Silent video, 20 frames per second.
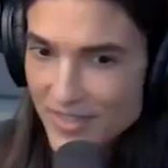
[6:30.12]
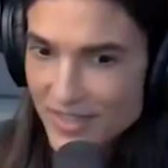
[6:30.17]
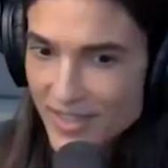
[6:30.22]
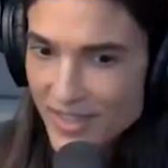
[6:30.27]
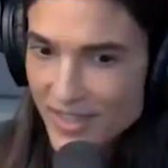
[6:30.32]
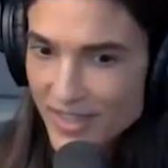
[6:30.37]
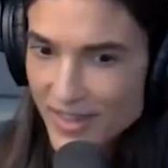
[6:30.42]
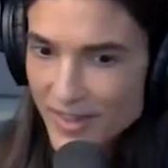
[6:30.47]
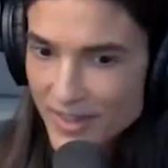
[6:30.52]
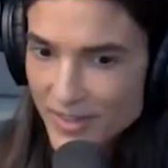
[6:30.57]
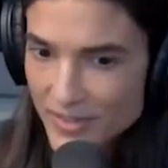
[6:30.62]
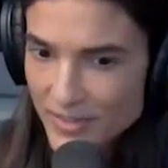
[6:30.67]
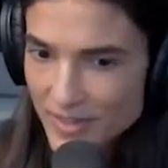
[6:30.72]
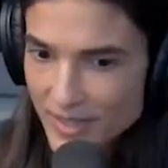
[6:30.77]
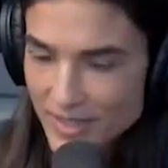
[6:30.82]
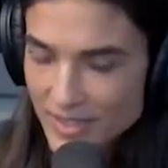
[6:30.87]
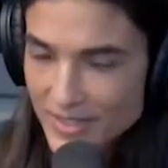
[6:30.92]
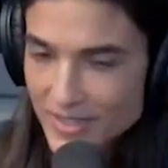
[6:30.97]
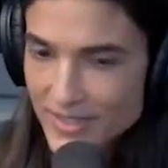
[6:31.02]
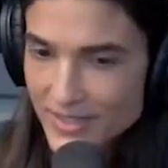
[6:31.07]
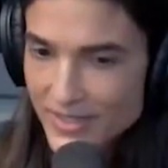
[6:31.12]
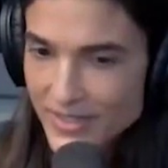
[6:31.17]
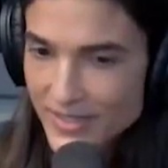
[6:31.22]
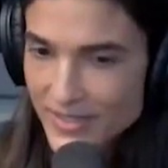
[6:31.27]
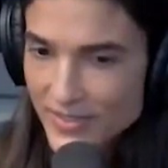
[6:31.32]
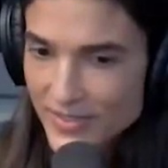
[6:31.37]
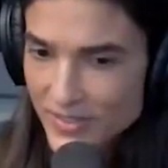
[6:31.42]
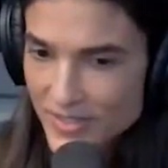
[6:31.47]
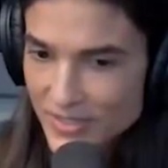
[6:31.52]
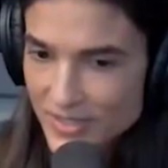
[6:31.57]
that anorexia
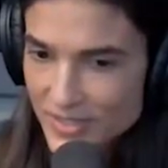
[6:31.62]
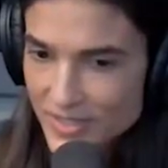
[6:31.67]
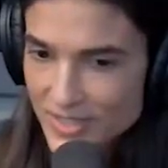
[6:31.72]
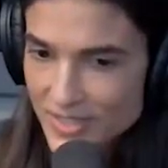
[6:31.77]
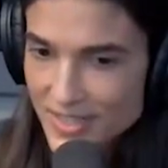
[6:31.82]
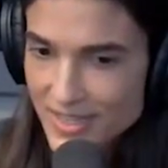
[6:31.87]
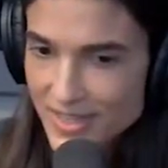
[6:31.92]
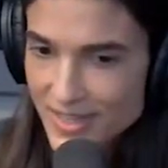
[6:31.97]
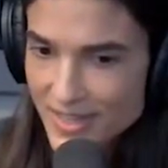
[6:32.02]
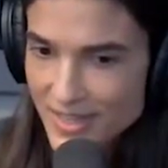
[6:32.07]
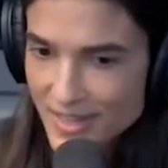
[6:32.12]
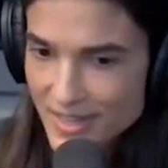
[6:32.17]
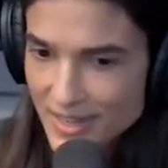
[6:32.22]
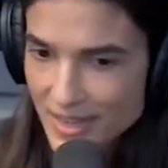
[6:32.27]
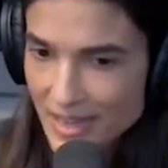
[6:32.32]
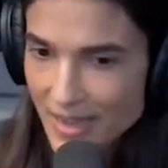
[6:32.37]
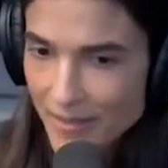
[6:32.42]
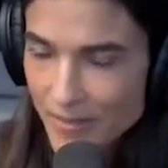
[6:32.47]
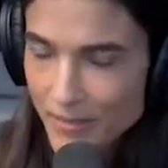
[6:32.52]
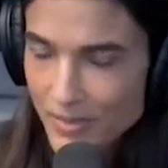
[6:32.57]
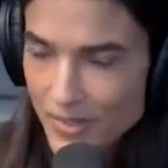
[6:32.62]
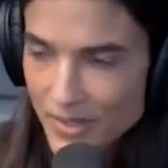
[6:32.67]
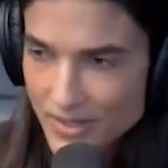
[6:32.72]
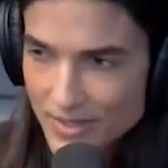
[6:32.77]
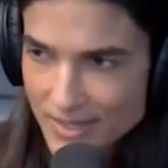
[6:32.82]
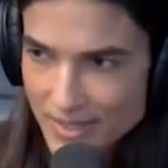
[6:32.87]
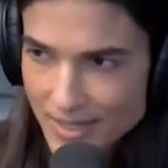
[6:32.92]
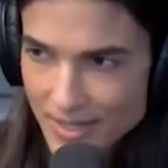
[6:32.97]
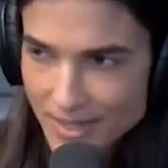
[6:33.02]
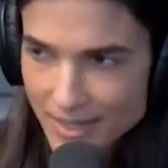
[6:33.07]
if you're just eating an apple a
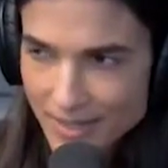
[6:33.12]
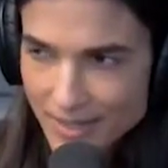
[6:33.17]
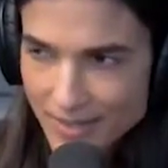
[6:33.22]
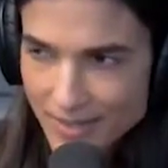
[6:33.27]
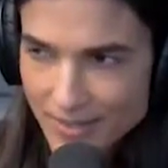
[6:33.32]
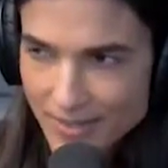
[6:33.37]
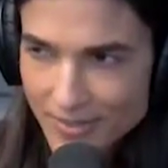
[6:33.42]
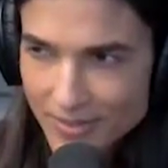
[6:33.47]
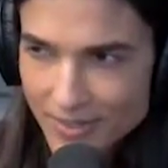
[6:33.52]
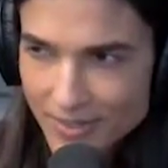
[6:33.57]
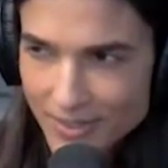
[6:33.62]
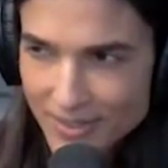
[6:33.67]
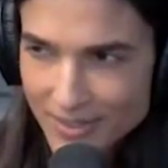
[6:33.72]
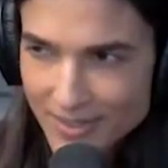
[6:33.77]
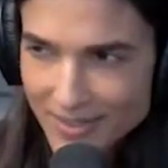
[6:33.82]
day, right?